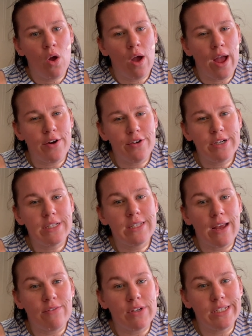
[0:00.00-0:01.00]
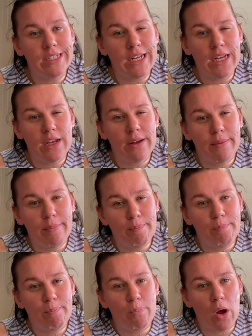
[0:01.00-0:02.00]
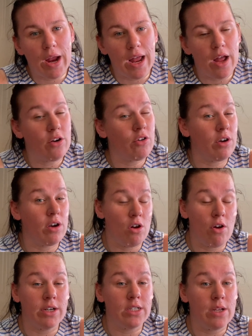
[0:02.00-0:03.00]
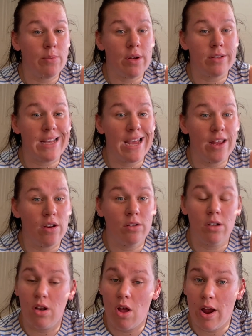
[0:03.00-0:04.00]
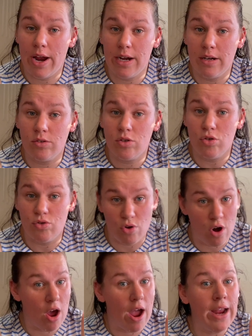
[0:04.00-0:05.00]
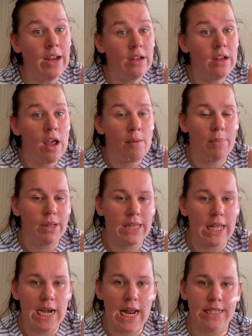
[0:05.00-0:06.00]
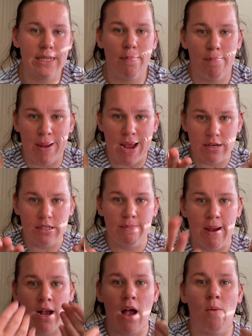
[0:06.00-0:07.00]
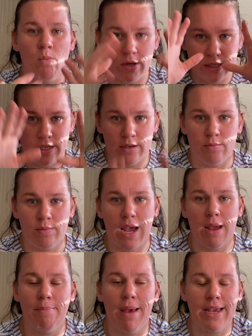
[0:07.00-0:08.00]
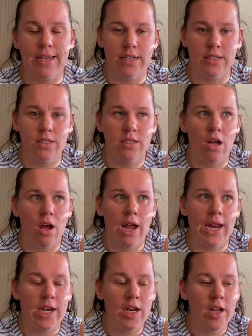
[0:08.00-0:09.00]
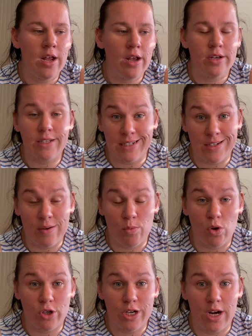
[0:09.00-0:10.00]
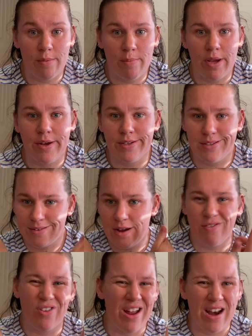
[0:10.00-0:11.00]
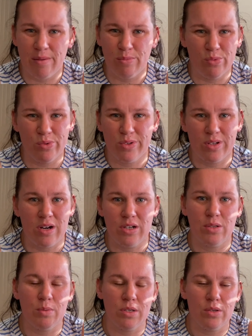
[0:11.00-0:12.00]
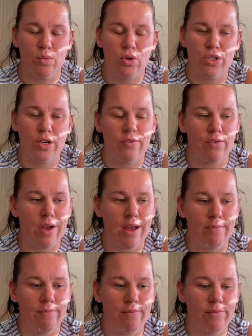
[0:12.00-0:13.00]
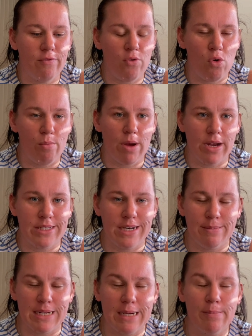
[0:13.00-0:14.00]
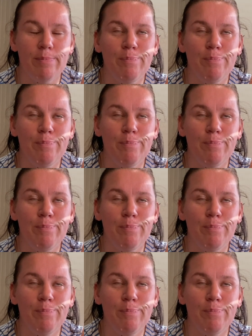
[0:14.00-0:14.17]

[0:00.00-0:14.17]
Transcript: 170 by 190 when I was hanging it on the line to dry, but then as it bounced back up once it came back inside, because I did wash it because I've got animals and I just wanted to wash it for my stepdad,